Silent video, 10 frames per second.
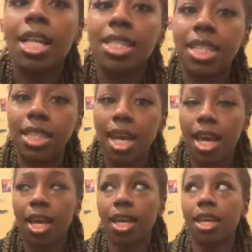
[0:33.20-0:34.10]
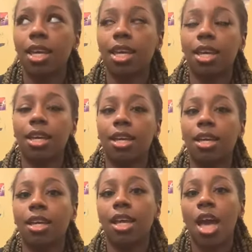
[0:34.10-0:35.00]
Today,
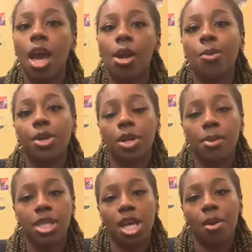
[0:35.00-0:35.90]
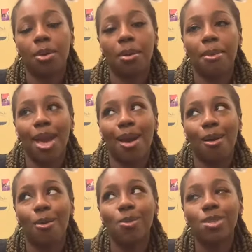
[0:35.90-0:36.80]
we're going to be talking about